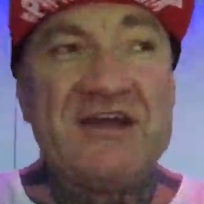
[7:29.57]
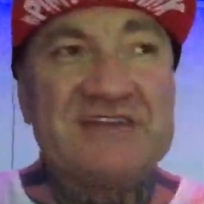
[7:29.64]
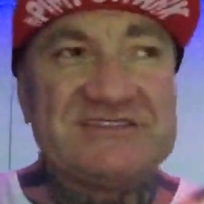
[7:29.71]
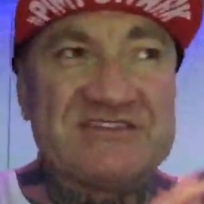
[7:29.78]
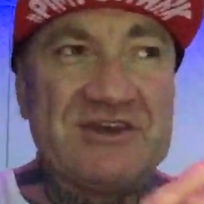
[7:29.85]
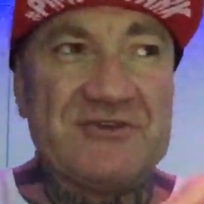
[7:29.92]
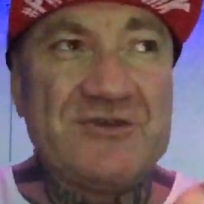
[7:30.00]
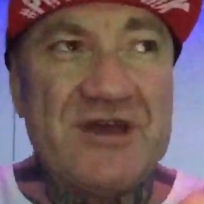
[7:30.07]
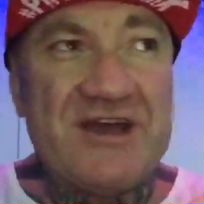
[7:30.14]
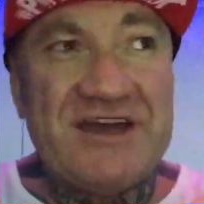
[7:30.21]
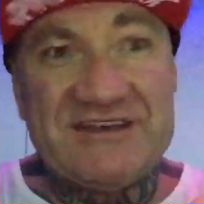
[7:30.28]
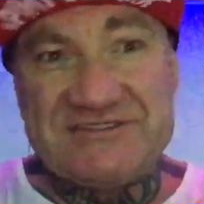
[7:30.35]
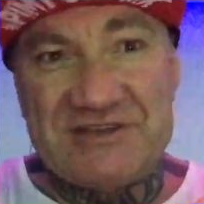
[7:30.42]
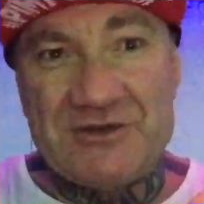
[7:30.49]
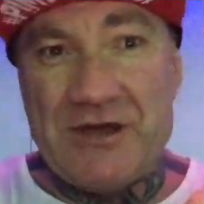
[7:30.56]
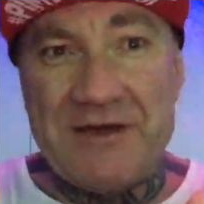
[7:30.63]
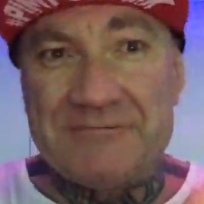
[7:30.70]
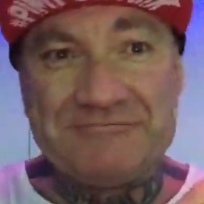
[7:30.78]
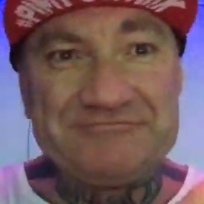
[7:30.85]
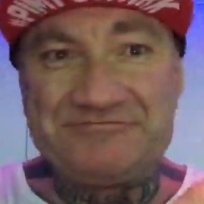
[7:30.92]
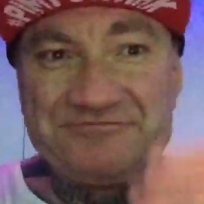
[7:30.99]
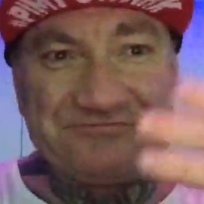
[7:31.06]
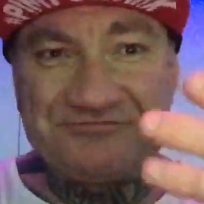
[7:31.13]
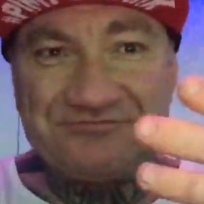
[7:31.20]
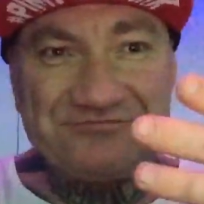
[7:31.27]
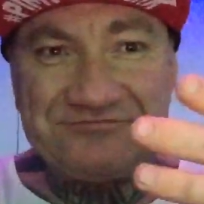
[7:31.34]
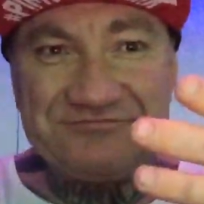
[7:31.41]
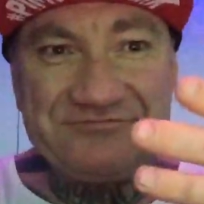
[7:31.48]
So
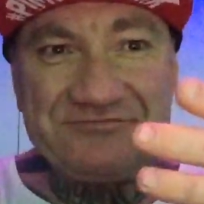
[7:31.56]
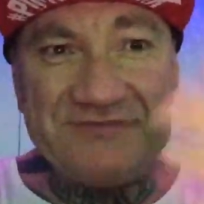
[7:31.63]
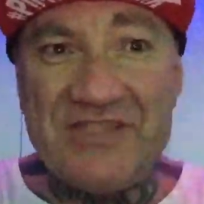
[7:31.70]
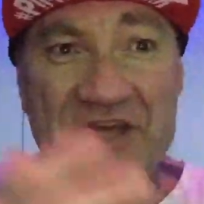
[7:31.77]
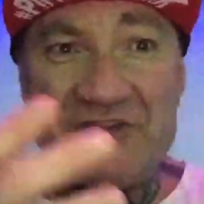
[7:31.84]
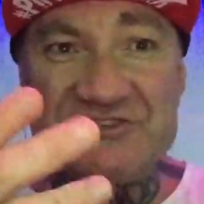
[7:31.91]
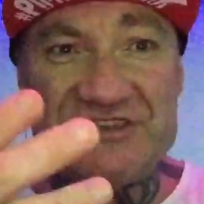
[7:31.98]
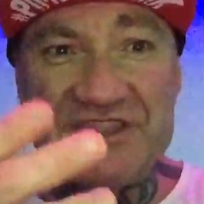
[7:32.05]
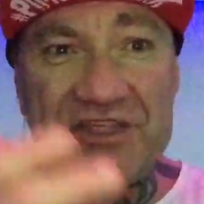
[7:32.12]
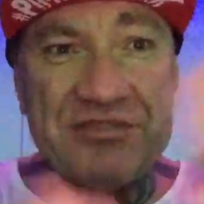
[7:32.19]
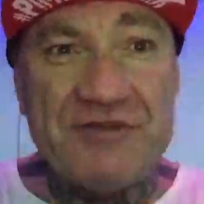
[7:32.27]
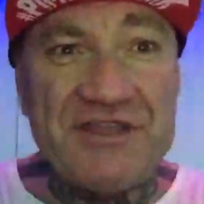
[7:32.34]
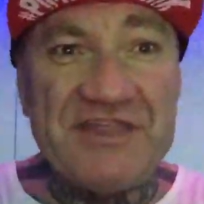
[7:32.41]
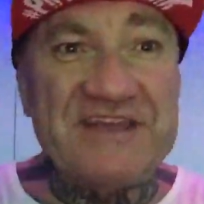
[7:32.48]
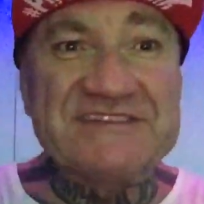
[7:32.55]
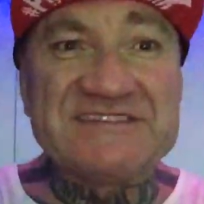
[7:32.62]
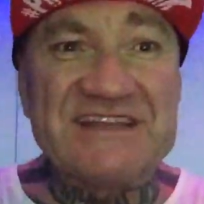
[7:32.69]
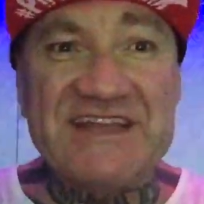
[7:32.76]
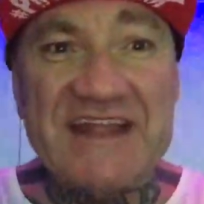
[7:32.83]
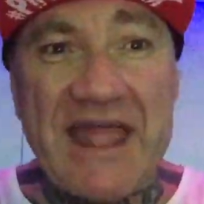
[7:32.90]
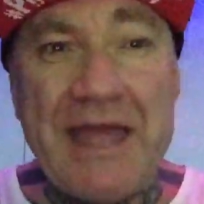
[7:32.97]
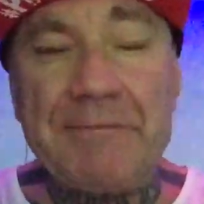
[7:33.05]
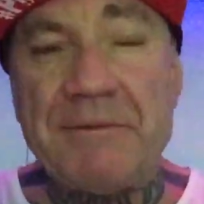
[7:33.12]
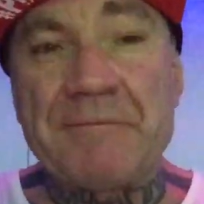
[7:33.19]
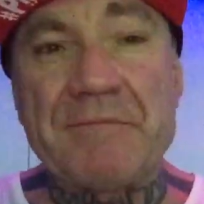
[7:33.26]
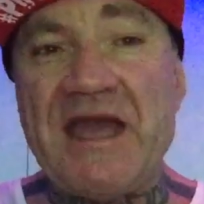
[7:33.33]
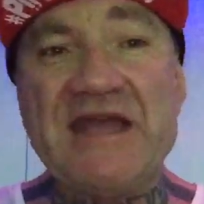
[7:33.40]
those are the three things that are going to happen.